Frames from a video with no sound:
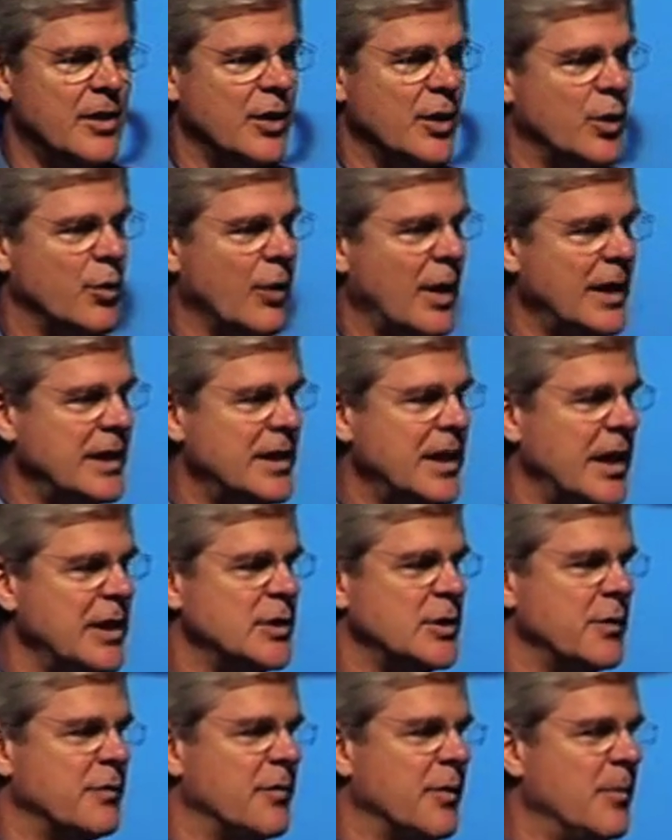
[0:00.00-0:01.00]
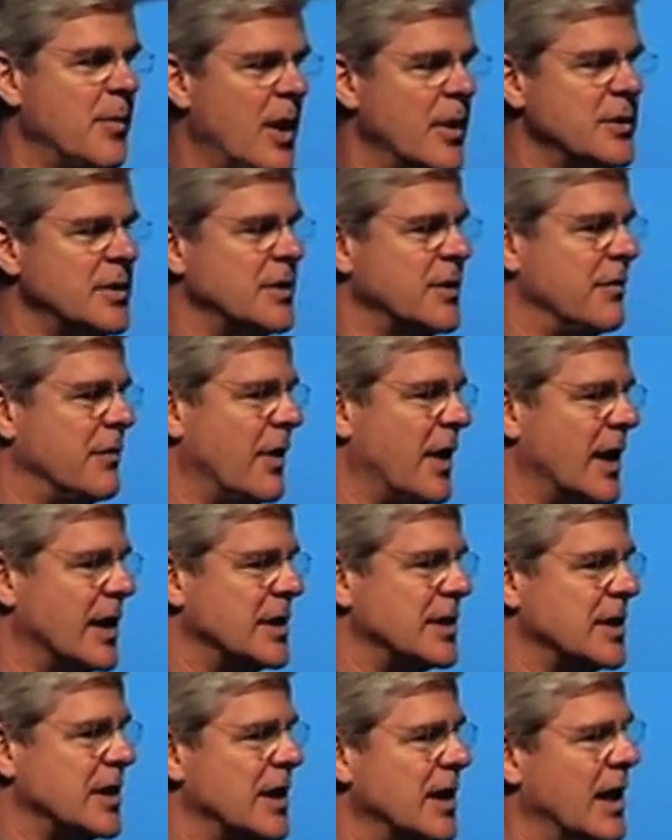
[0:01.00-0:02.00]
The great danger for most of
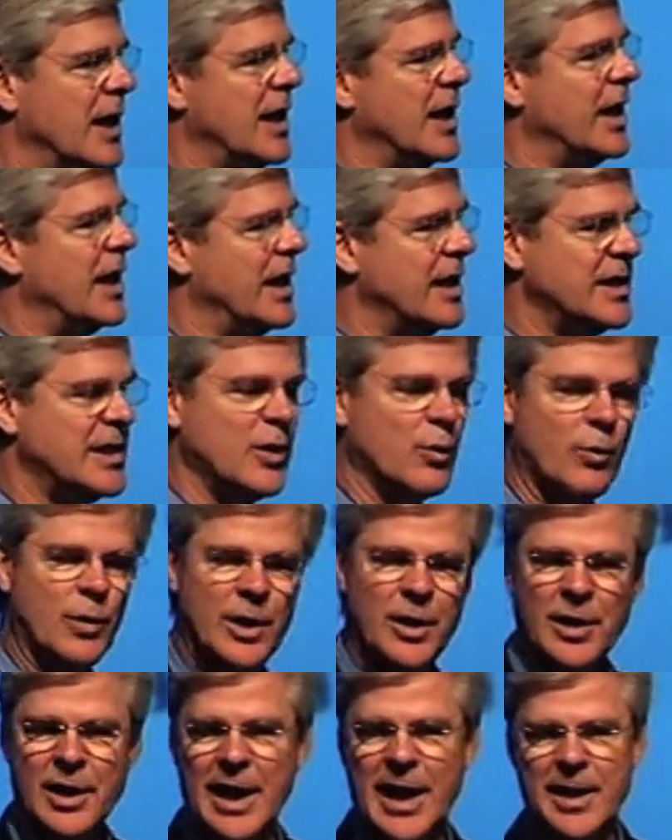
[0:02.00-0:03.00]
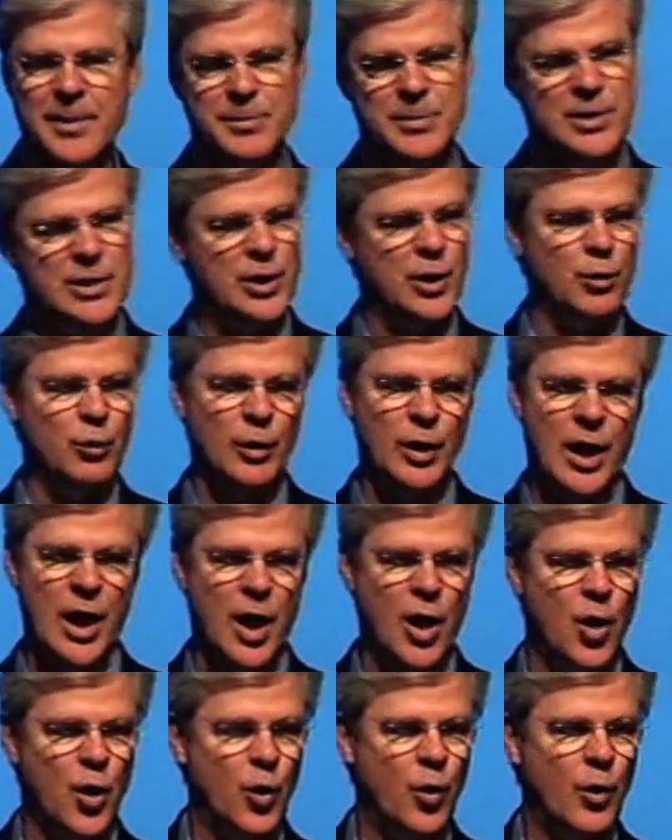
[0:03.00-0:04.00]
us is that we'll aim too
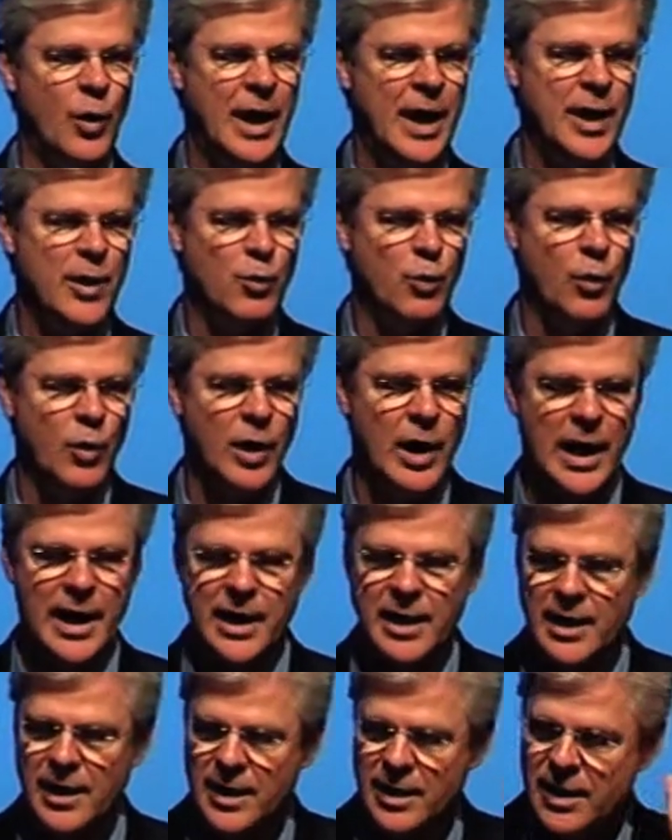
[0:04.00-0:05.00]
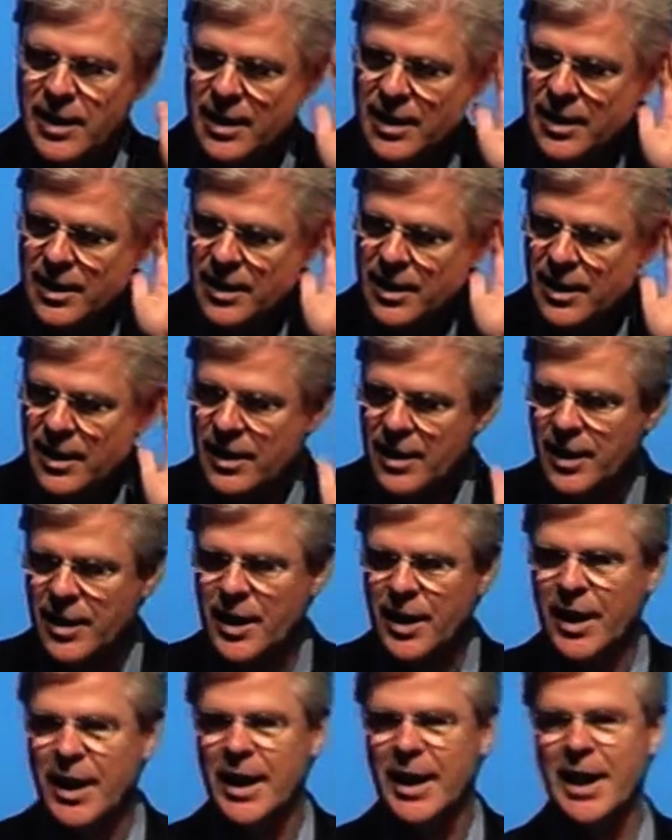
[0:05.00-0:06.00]
low and what?
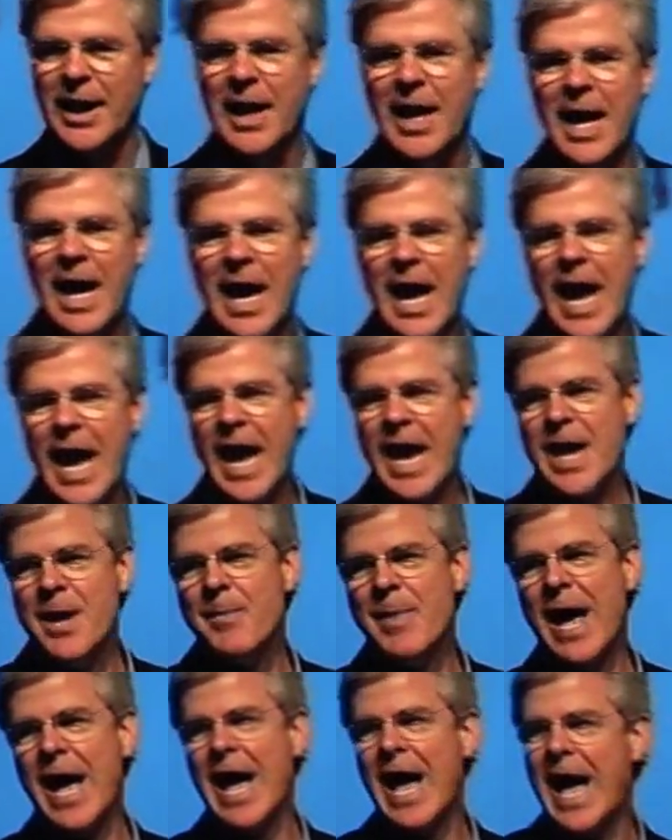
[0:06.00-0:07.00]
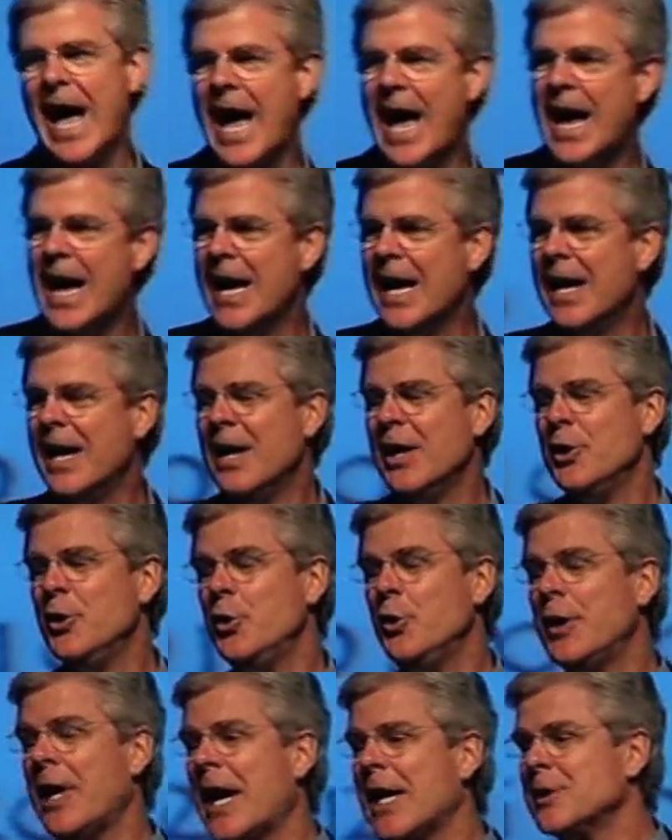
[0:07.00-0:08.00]
Hit it. Aim high.
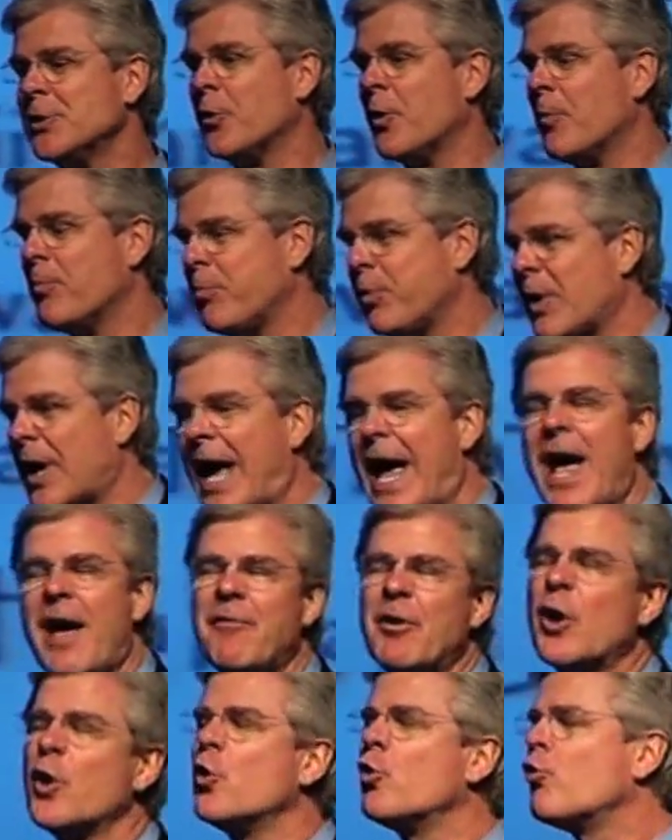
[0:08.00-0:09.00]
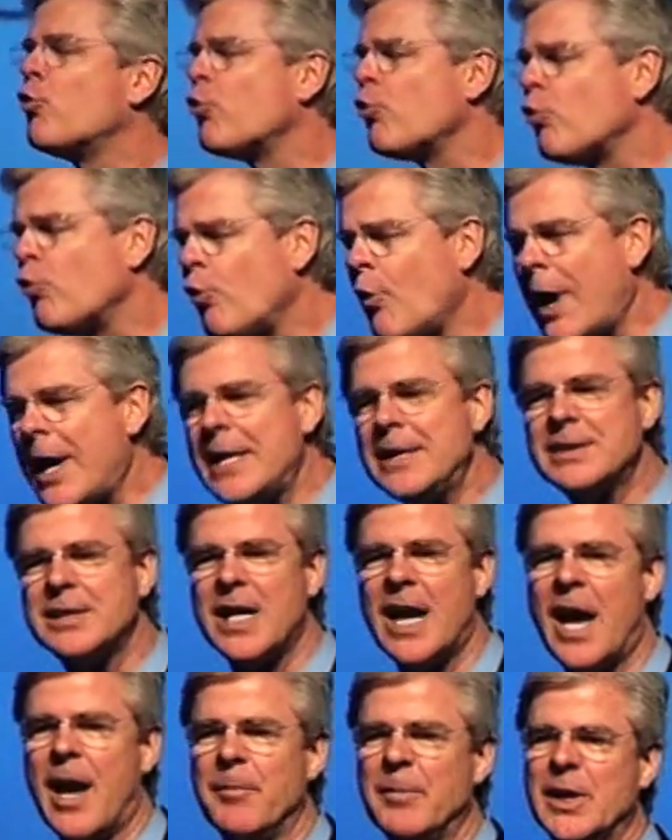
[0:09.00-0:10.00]
You guys have a great
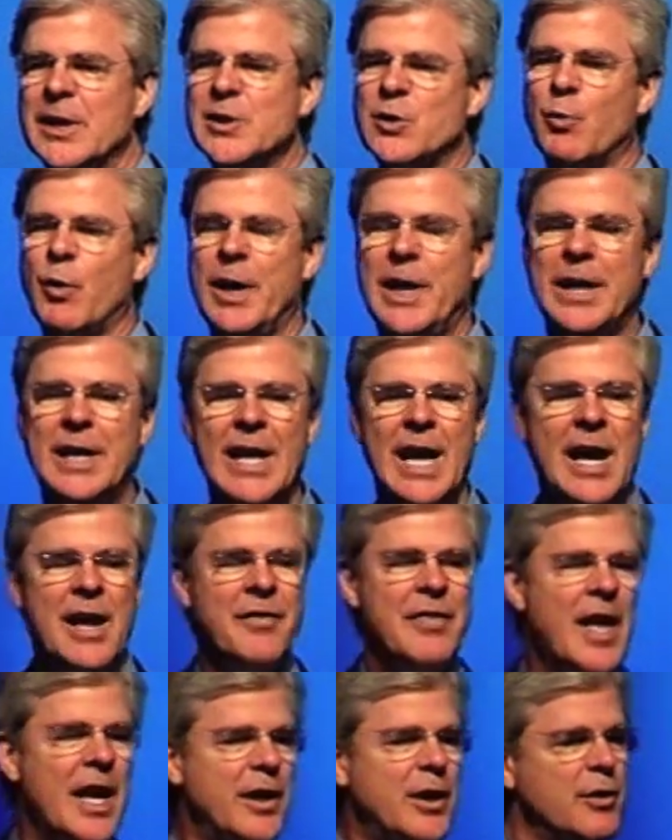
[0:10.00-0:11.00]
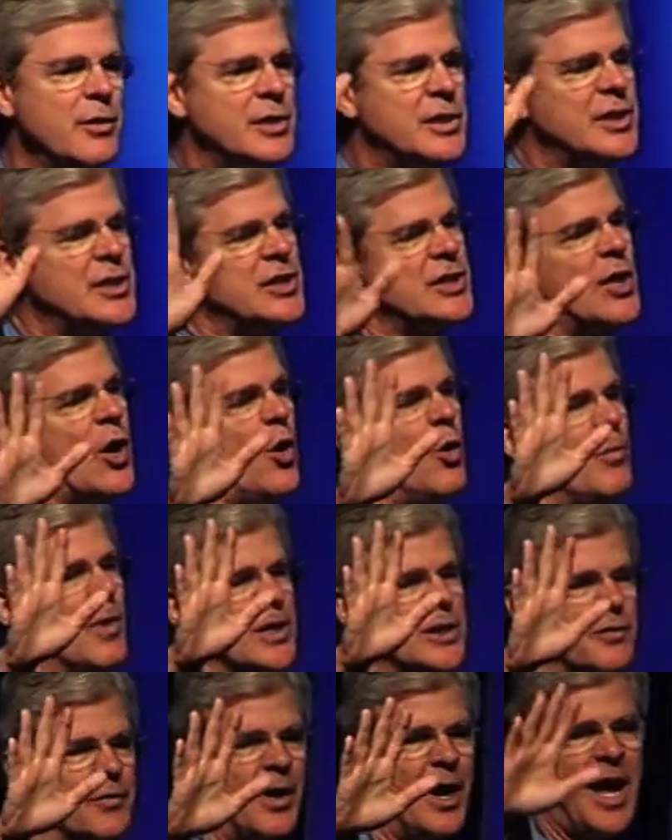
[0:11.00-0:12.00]
time this week. Thank you so
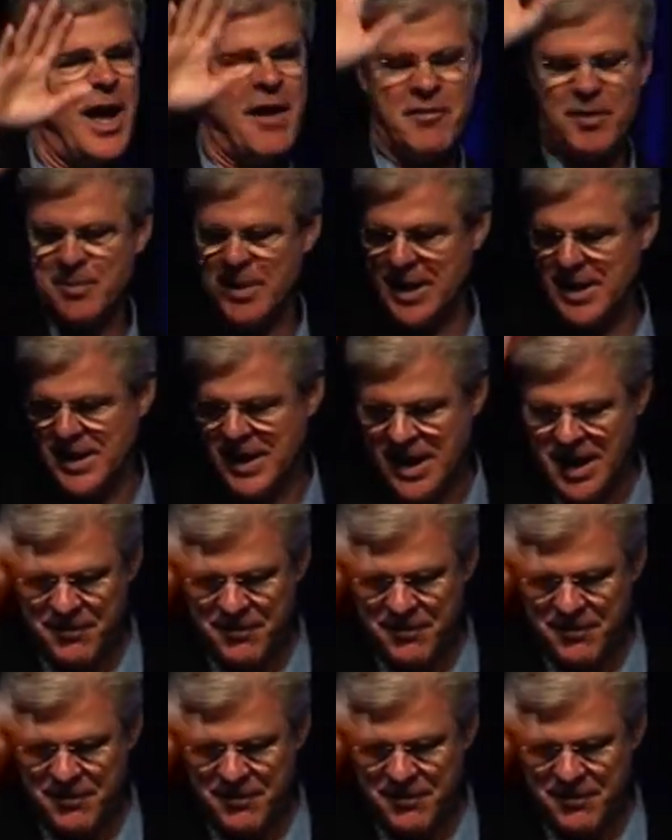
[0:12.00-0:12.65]
much for having me.